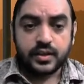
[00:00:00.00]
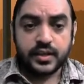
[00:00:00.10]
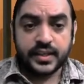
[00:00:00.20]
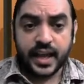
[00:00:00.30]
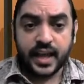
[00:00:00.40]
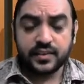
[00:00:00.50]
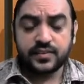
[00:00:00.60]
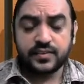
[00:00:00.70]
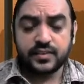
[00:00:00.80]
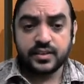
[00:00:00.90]
It
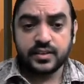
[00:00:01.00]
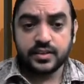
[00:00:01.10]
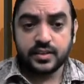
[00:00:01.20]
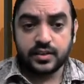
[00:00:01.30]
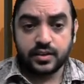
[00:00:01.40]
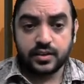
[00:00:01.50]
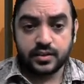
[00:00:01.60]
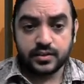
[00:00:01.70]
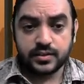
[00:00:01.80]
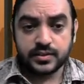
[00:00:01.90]
has, uh,
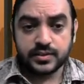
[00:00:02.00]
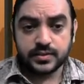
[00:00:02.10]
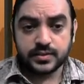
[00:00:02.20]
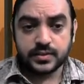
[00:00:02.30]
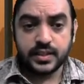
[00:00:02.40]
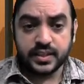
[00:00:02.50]
it